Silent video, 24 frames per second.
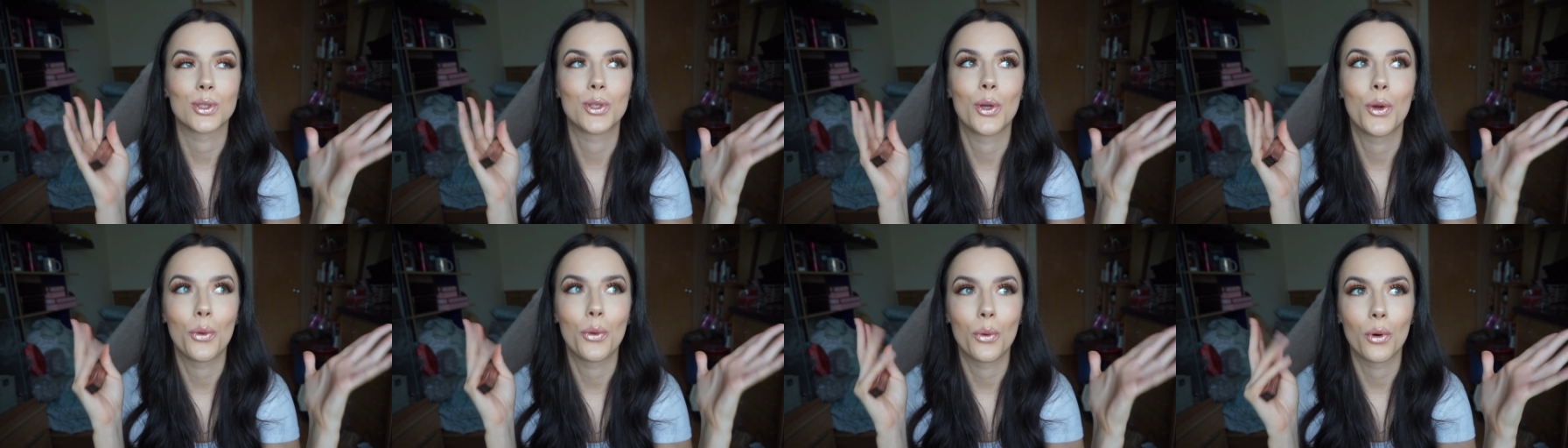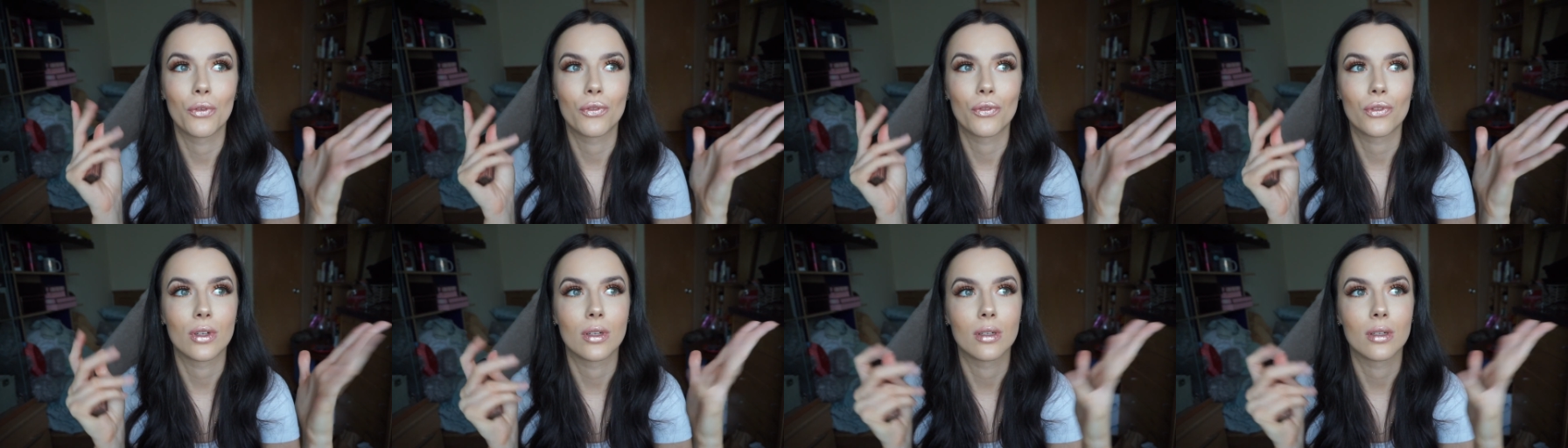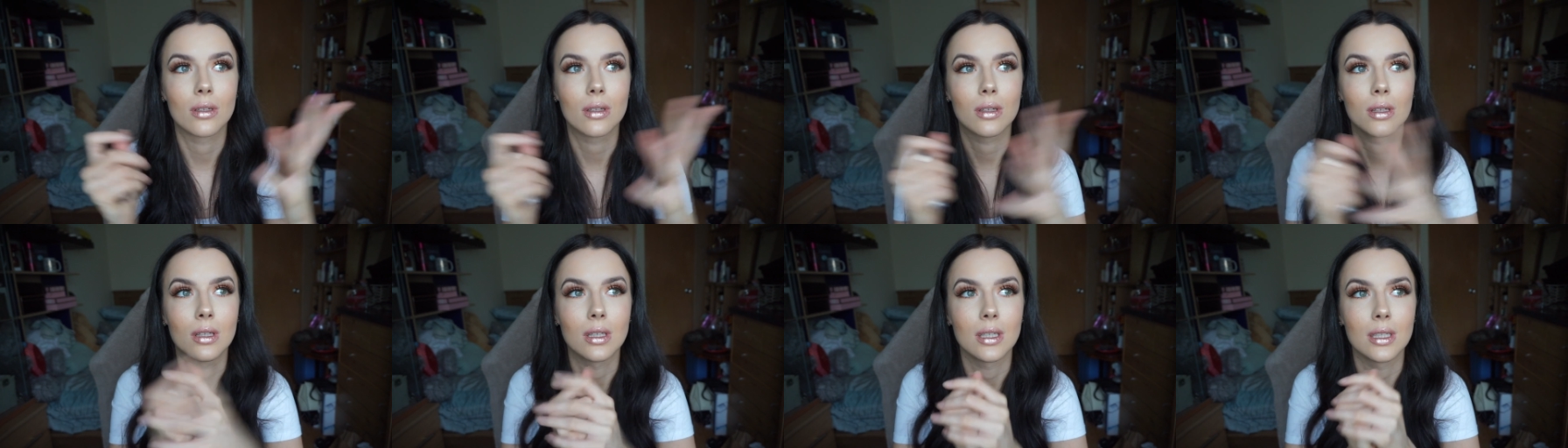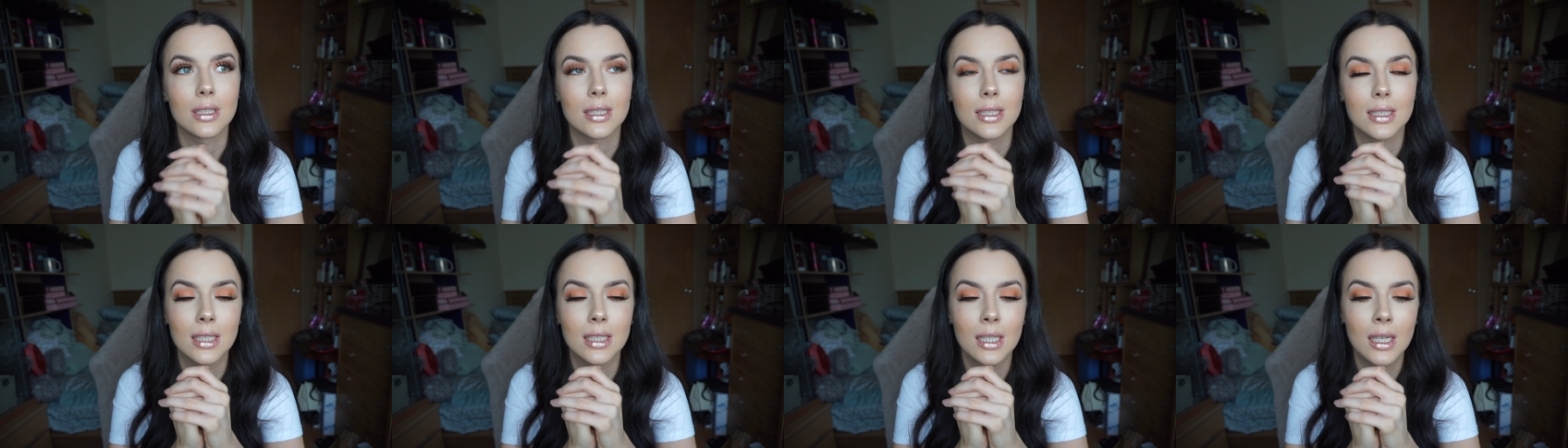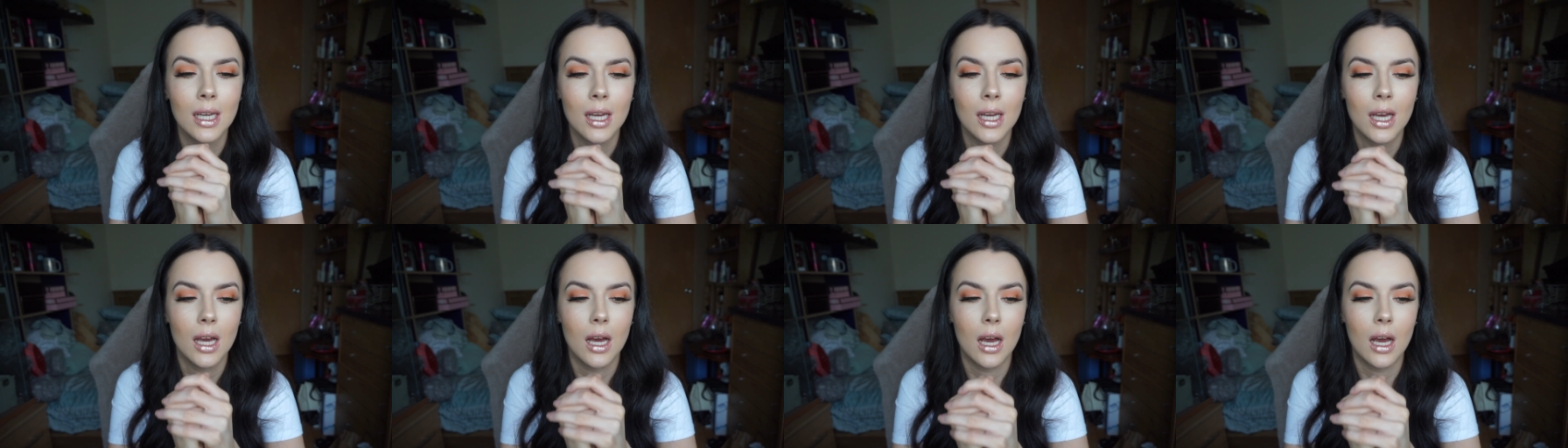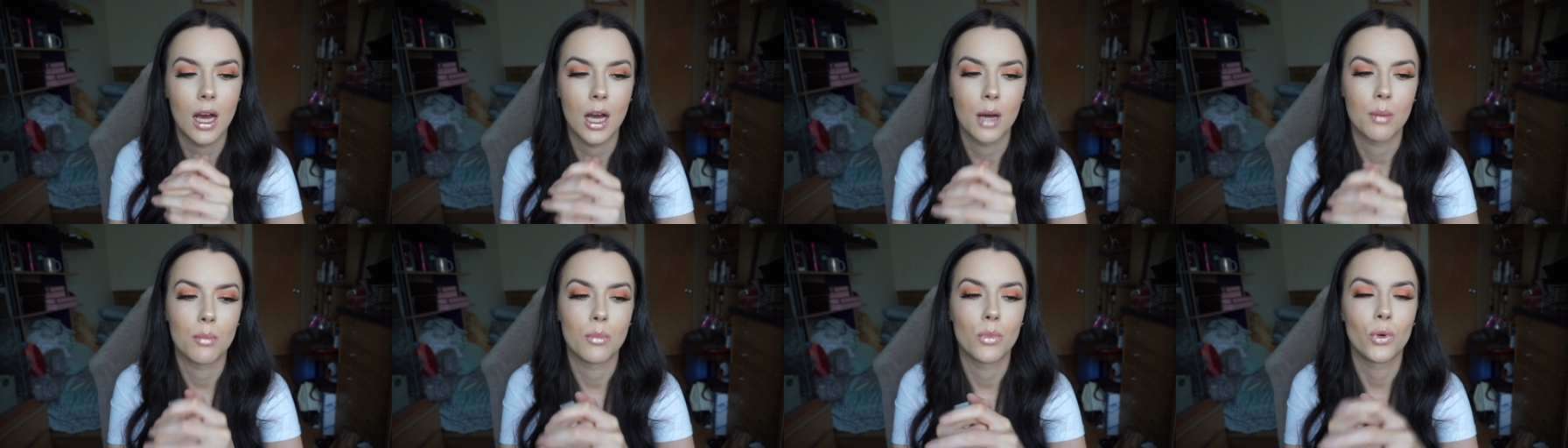too often because
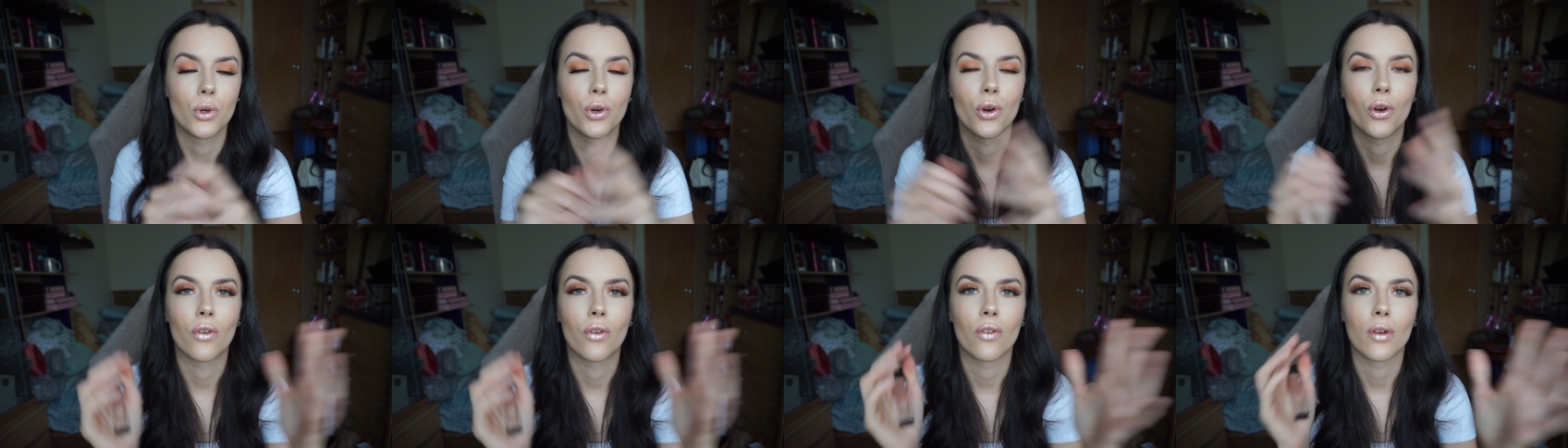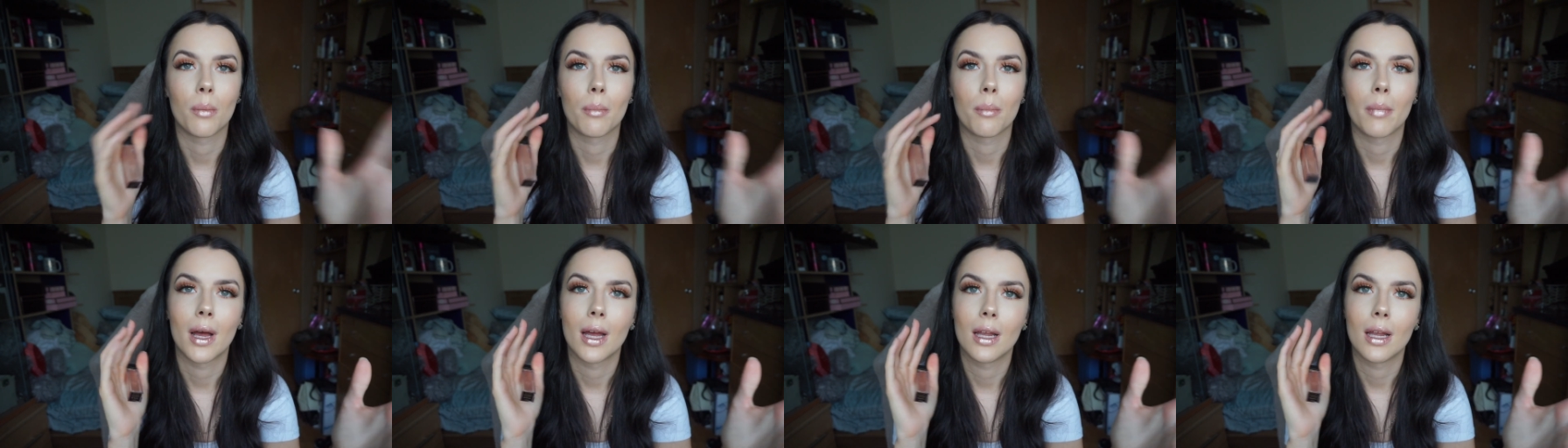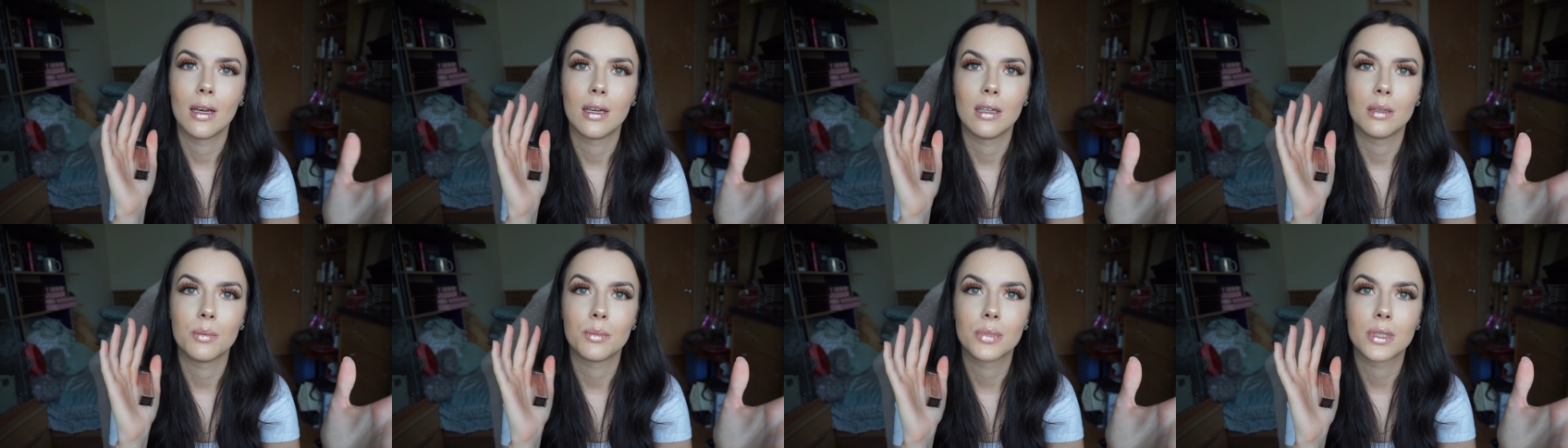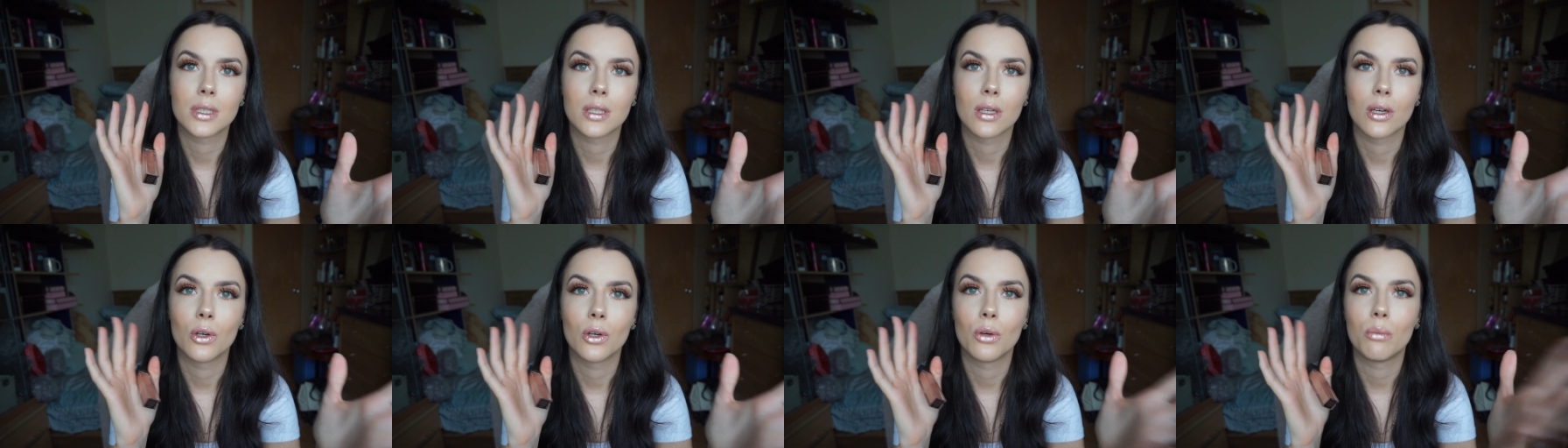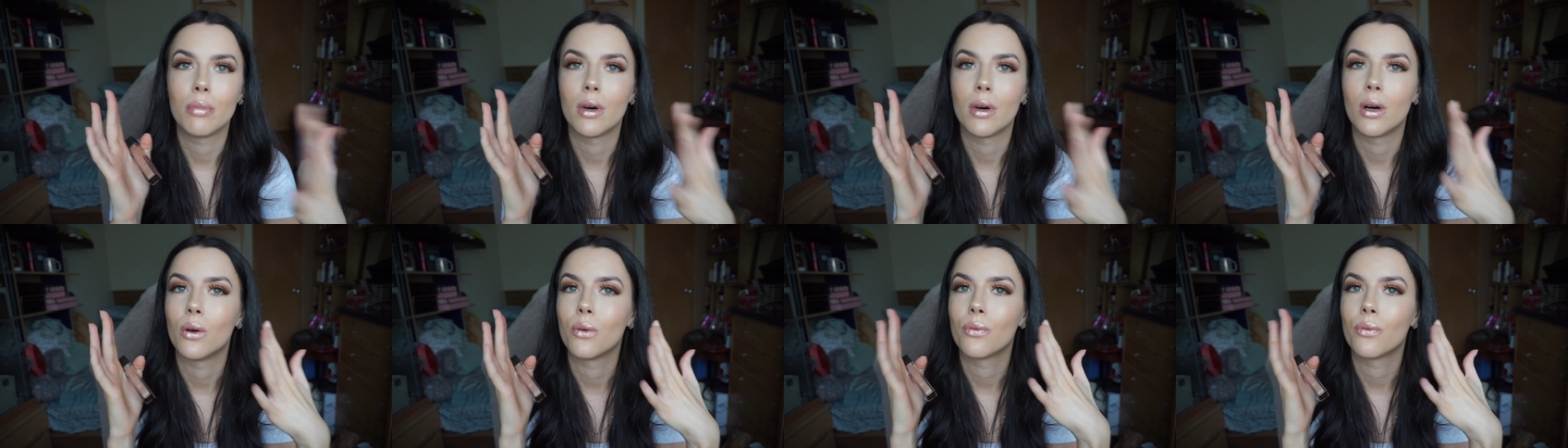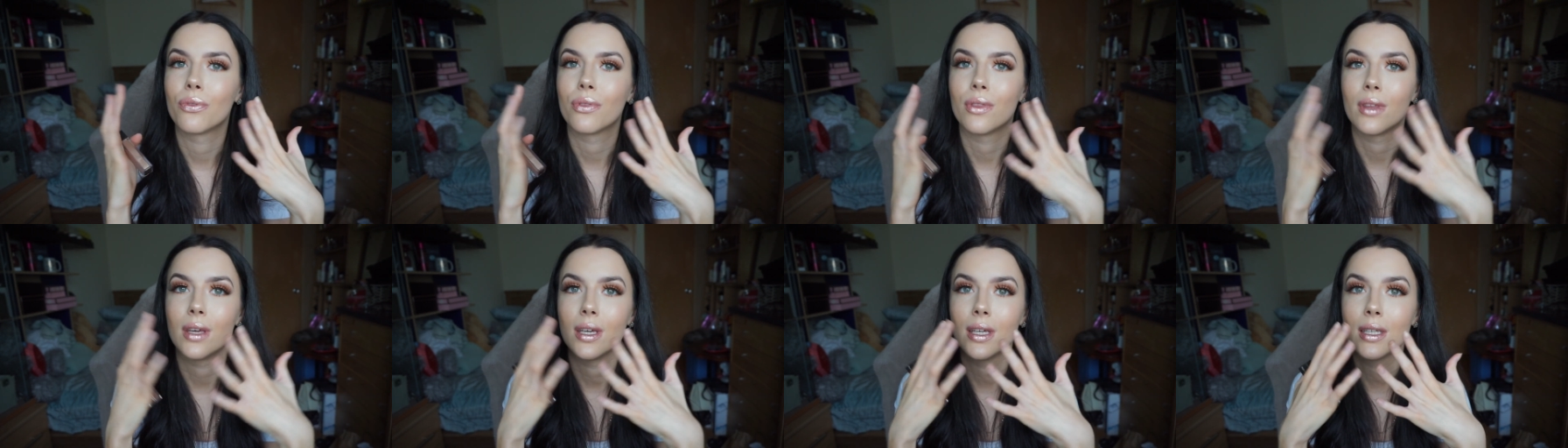I'm more of a matte lips girl but
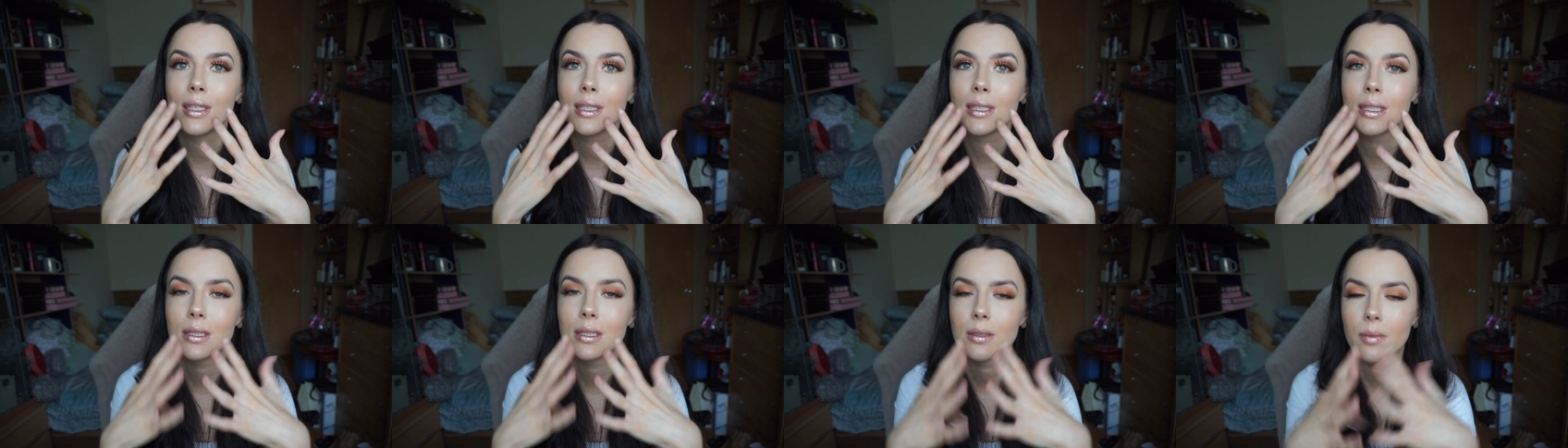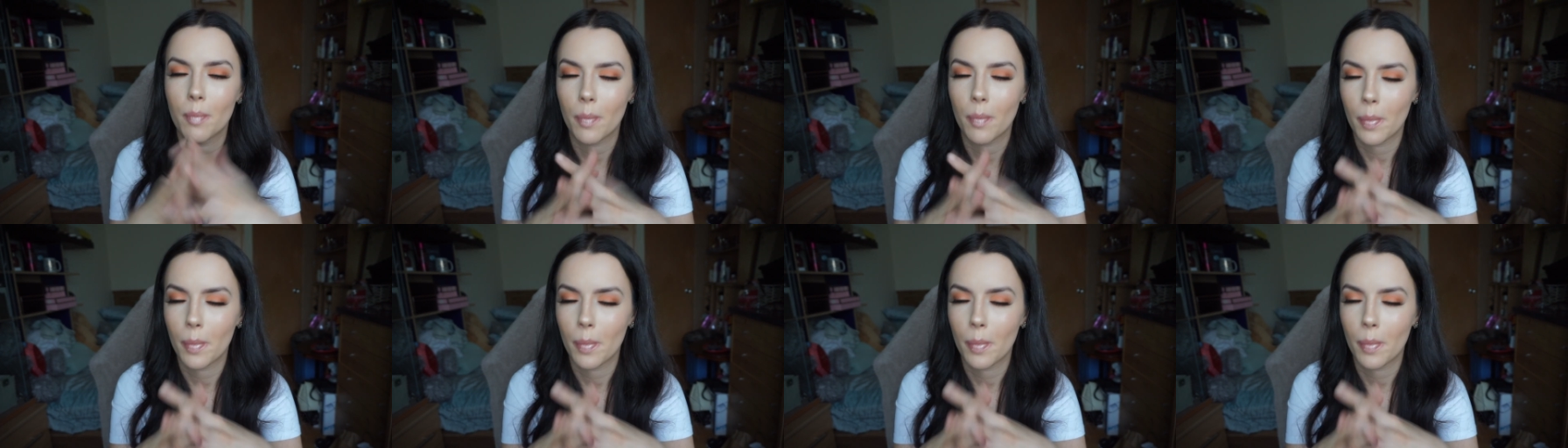this